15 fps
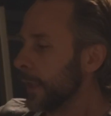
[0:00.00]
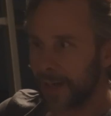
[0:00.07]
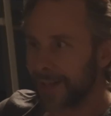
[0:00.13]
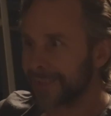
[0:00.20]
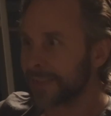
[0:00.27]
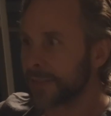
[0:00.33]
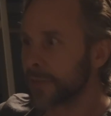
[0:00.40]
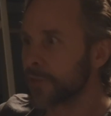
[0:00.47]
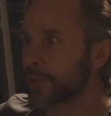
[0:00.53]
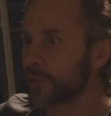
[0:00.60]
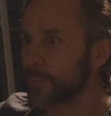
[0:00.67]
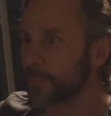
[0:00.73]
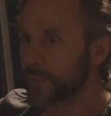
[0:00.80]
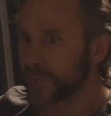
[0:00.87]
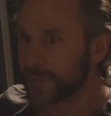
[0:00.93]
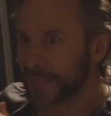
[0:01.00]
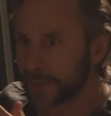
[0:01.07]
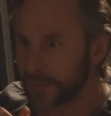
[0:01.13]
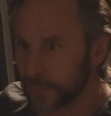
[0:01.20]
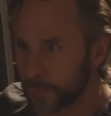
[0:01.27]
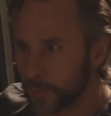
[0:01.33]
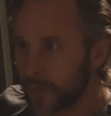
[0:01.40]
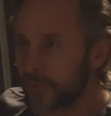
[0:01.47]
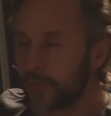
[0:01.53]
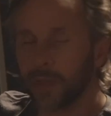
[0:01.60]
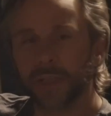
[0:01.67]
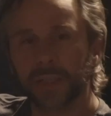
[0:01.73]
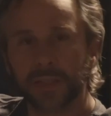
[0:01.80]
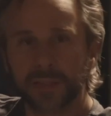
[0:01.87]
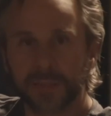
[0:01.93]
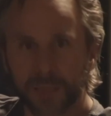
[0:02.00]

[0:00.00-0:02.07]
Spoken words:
I didn't just present it with a very easy,